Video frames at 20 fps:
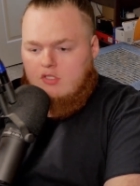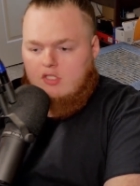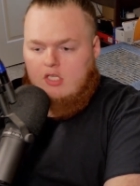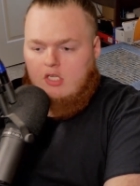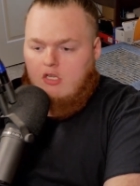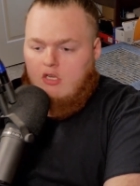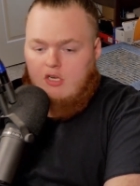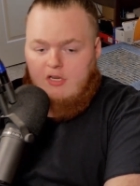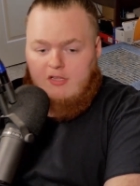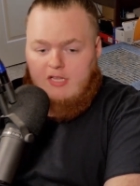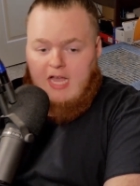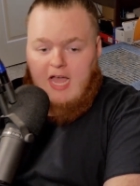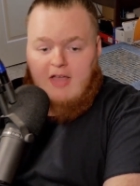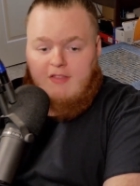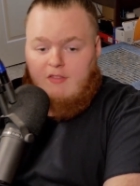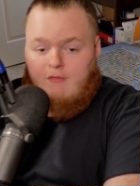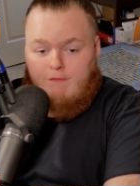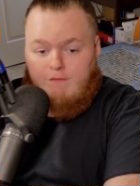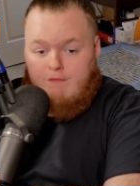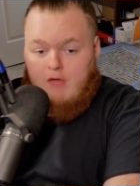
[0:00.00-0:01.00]
she could have
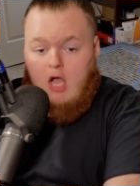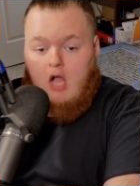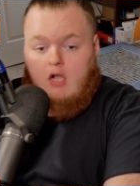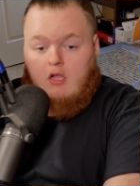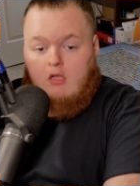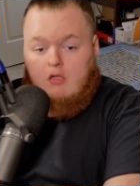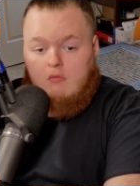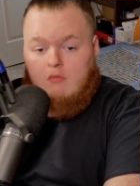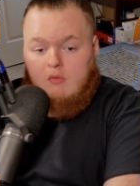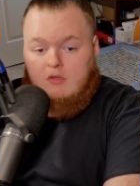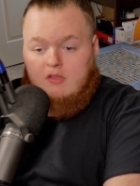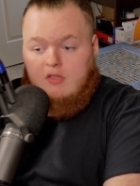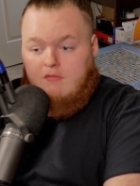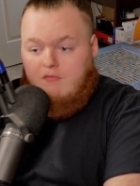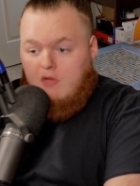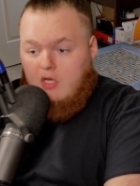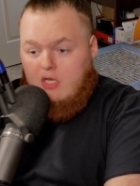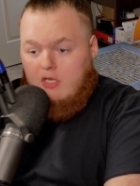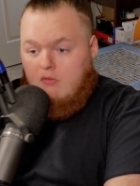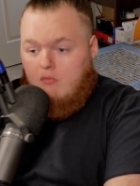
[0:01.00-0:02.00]
gotten the fuck with the
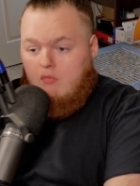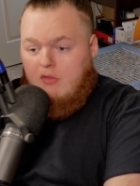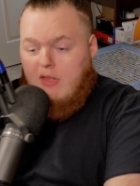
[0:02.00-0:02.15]
fucking,